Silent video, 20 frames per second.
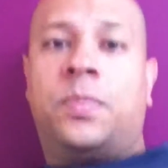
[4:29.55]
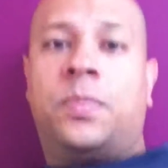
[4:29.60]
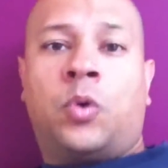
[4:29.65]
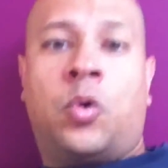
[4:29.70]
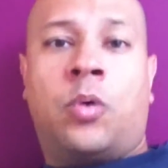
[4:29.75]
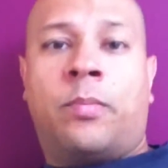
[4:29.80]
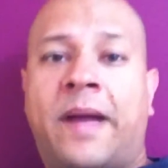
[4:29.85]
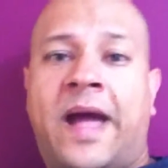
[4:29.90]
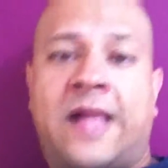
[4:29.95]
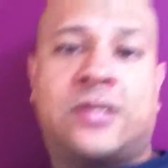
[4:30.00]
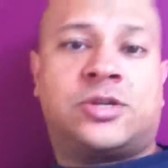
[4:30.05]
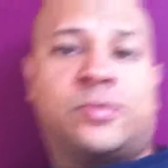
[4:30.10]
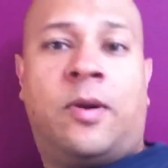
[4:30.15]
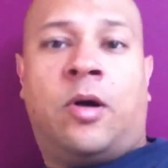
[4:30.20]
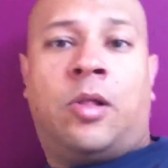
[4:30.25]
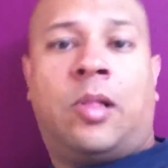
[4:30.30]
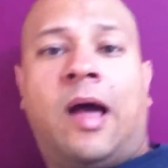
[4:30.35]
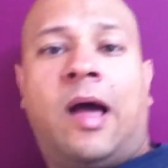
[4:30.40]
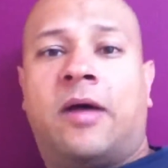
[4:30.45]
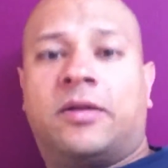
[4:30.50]
Or batch them
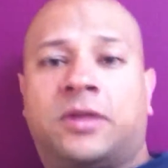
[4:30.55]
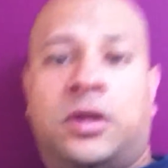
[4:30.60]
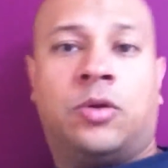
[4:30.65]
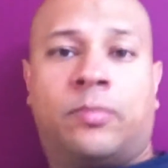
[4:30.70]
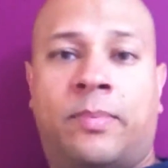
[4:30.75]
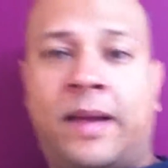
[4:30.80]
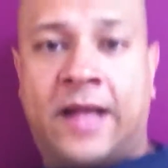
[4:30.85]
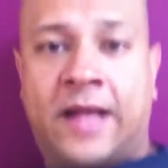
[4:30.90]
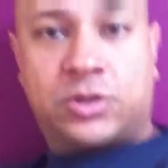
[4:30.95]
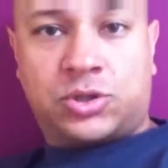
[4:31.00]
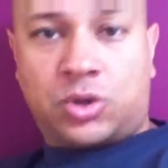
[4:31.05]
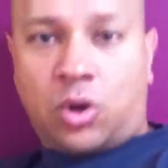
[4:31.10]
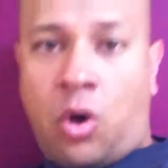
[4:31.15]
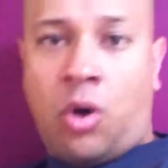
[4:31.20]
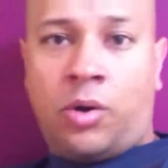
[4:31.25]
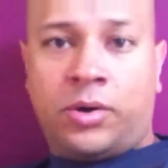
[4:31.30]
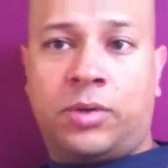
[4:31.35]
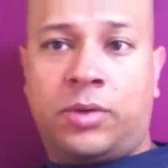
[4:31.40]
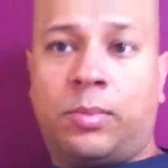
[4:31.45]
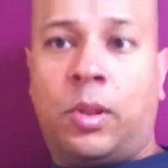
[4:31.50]
all out. Batch
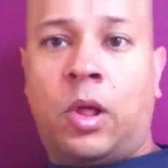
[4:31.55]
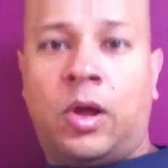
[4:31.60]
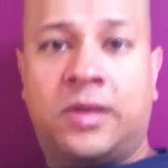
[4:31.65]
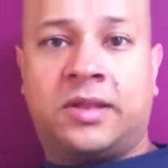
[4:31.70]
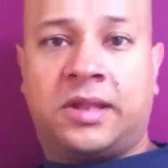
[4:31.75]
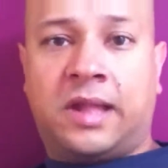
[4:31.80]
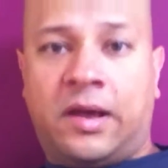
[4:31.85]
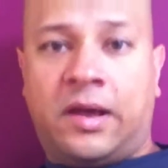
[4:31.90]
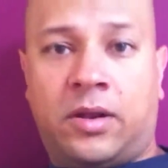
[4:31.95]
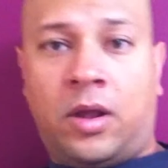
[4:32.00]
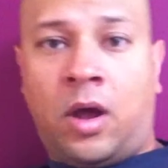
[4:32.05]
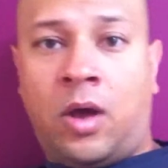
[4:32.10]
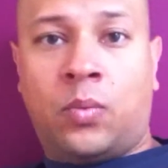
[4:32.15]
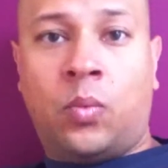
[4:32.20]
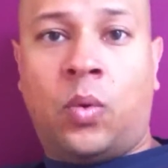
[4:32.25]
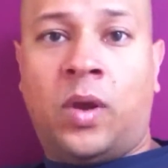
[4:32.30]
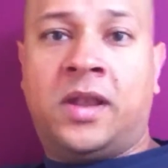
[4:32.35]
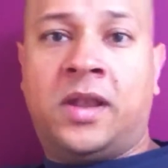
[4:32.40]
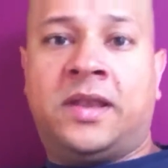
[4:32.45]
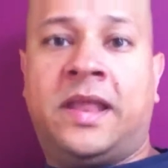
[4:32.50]
all your blogs out on
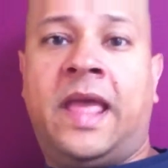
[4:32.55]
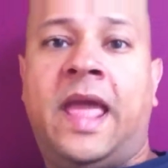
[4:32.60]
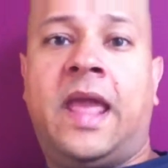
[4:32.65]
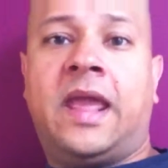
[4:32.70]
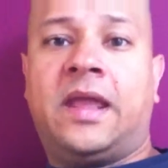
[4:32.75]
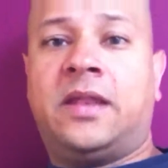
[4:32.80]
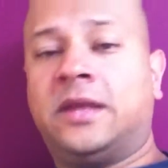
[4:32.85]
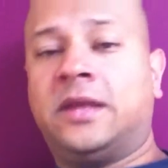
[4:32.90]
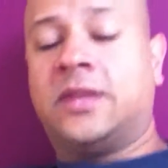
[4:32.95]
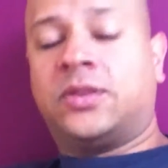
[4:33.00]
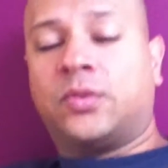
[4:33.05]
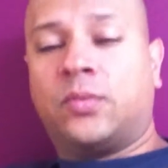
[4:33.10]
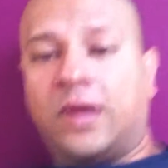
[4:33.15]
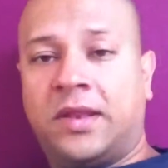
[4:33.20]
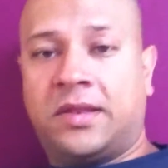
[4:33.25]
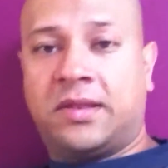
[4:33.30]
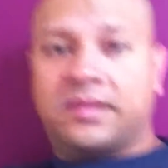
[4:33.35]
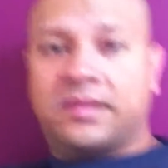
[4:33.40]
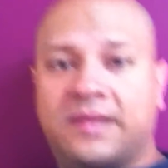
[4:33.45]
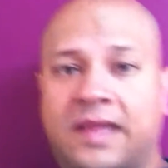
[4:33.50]
one day, and you got the
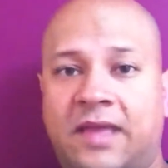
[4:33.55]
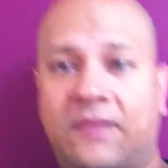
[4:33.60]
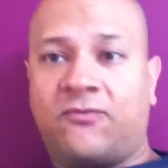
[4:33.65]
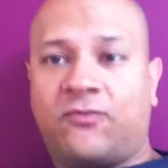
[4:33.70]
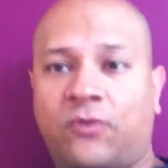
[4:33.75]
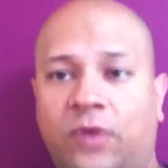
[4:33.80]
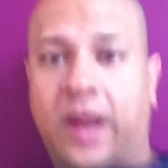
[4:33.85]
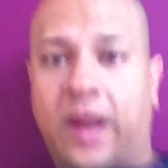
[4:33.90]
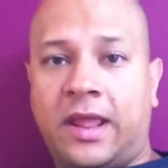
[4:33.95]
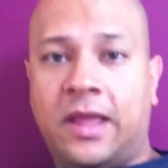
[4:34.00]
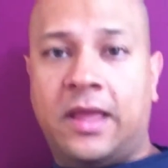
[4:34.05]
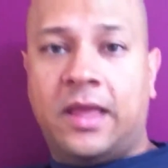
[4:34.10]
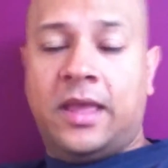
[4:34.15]
rest of the day free.